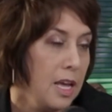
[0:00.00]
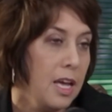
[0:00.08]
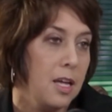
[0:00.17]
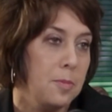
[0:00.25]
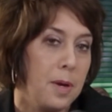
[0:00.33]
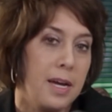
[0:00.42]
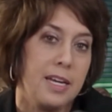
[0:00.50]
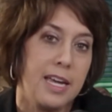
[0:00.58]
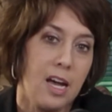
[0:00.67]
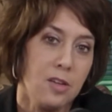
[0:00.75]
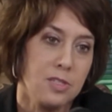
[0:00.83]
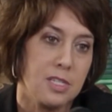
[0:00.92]
And
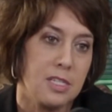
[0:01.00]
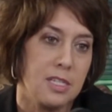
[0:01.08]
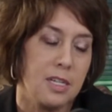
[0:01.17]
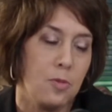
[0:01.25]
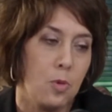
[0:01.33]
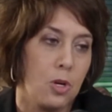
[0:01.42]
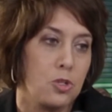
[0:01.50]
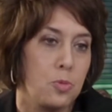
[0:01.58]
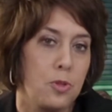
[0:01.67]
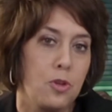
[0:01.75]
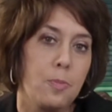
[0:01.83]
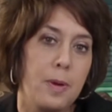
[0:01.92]
Miacalcin works
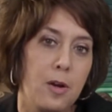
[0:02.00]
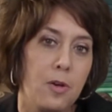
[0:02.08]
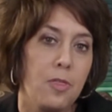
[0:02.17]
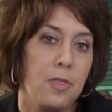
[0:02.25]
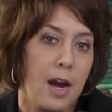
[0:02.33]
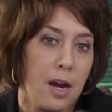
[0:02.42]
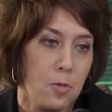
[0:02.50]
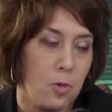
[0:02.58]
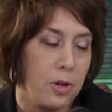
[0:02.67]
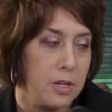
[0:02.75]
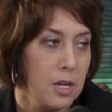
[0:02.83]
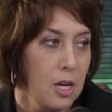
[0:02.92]
with your
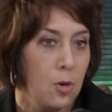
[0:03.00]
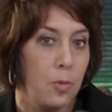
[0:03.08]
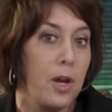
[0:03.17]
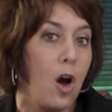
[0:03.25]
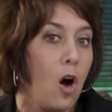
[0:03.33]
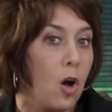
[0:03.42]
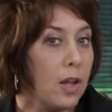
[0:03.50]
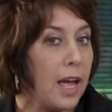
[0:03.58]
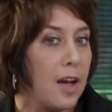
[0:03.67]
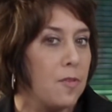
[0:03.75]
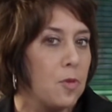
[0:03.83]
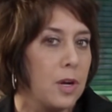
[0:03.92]
parathyroid. We all
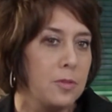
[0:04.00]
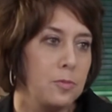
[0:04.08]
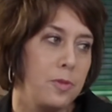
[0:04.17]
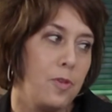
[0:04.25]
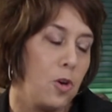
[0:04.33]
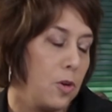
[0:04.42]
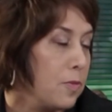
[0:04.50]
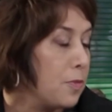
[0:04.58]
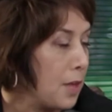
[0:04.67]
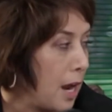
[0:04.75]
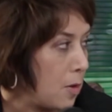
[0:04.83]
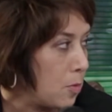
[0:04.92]
have one. We've heard of
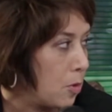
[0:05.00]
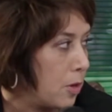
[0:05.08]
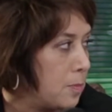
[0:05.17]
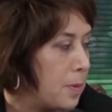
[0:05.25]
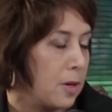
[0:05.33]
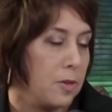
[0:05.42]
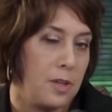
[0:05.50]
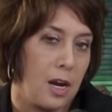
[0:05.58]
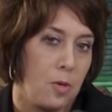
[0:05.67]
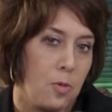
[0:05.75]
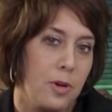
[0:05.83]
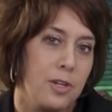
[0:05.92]
thyroid. Mm-hmm.
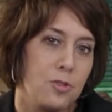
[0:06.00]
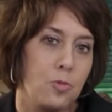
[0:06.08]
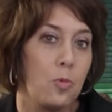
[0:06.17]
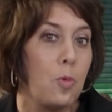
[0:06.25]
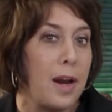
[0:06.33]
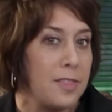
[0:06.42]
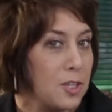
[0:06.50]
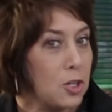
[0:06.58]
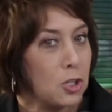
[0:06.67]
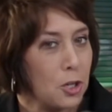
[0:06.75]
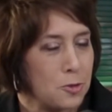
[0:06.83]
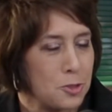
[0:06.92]
Parathyroid mm-hmm. is right there
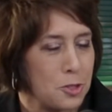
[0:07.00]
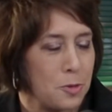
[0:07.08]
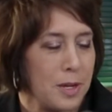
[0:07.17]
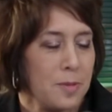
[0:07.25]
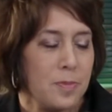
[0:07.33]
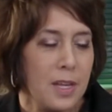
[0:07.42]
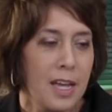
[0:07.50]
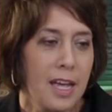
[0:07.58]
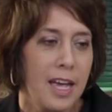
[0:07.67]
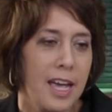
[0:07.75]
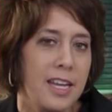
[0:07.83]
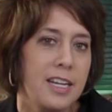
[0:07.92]
close to it,
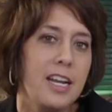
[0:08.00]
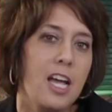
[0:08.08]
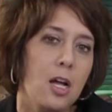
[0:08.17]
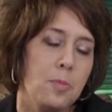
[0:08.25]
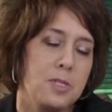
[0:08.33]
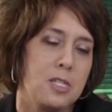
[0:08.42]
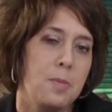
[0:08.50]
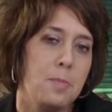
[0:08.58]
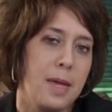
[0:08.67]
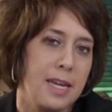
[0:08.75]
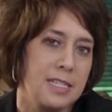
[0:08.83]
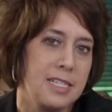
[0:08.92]
and it helps to
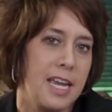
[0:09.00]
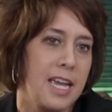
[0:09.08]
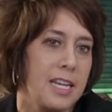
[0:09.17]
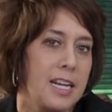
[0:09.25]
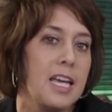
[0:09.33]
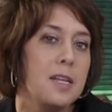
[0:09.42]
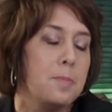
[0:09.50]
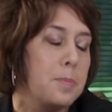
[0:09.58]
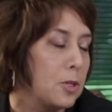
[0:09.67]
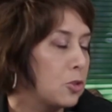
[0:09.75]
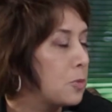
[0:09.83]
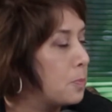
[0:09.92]
maintain and
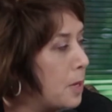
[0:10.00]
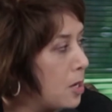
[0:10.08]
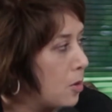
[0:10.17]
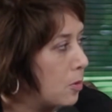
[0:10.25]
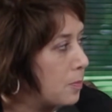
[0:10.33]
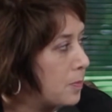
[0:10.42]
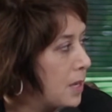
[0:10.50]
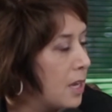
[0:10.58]
build bone.